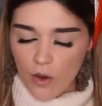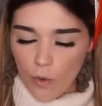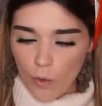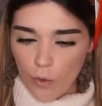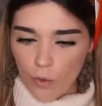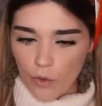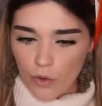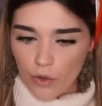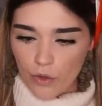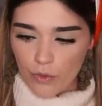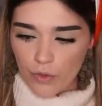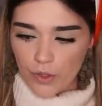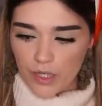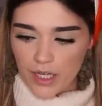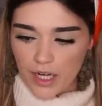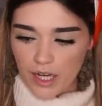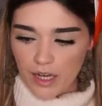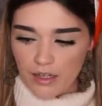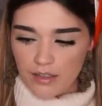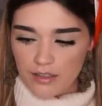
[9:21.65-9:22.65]
or
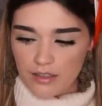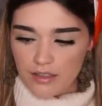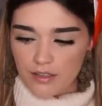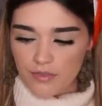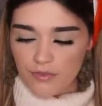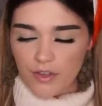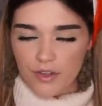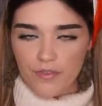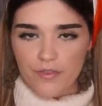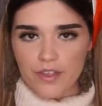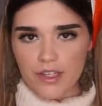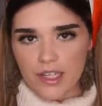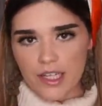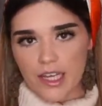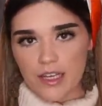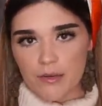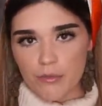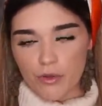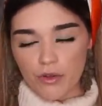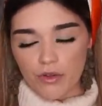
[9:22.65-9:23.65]
what else, Fifth
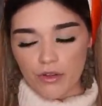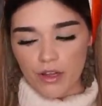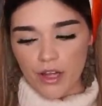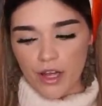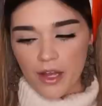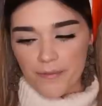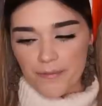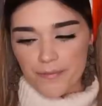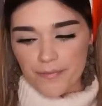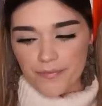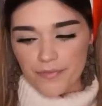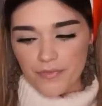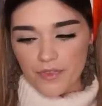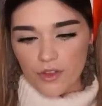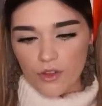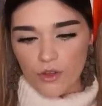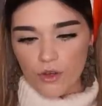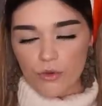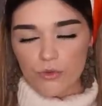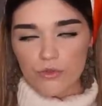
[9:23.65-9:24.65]
Label,
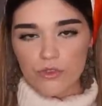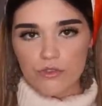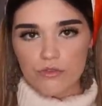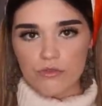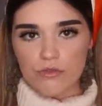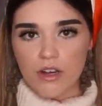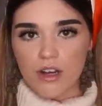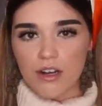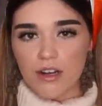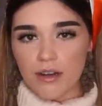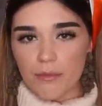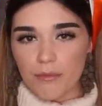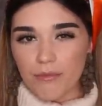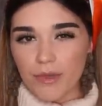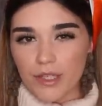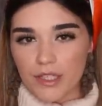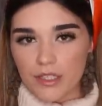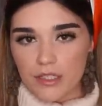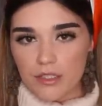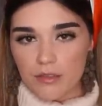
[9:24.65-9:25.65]
those run a
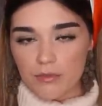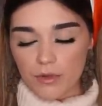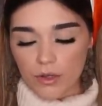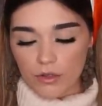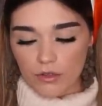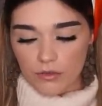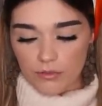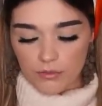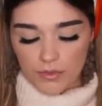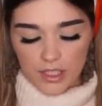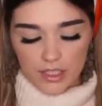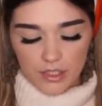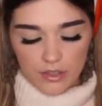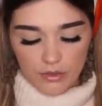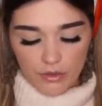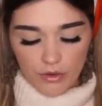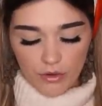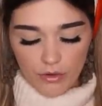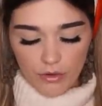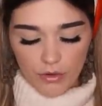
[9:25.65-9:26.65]
bit small on me,
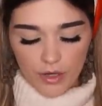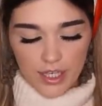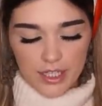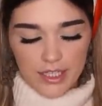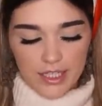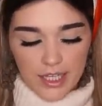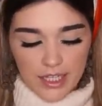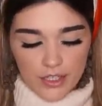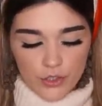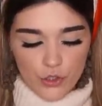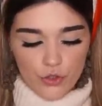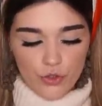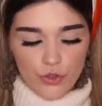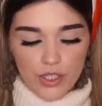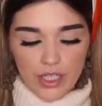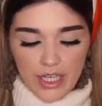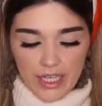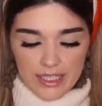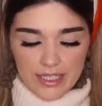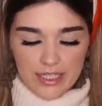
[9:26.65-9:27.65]
so I like to
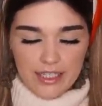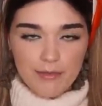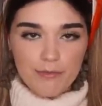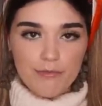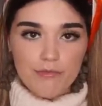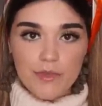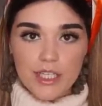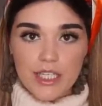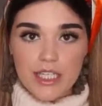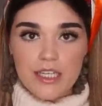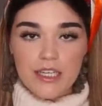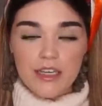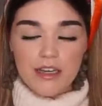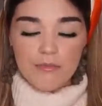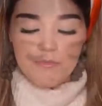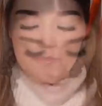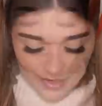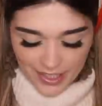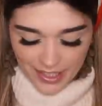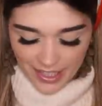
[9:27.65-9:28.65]
get a
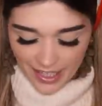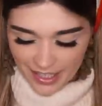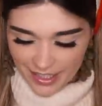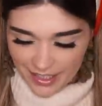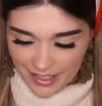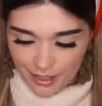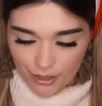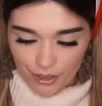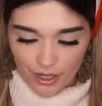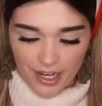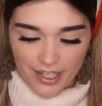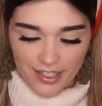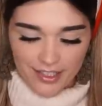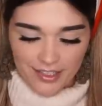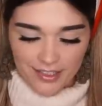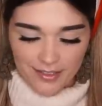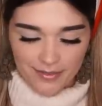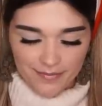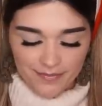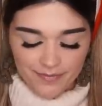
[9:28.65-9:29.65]
medium. The next
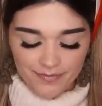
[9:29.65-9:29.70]
dress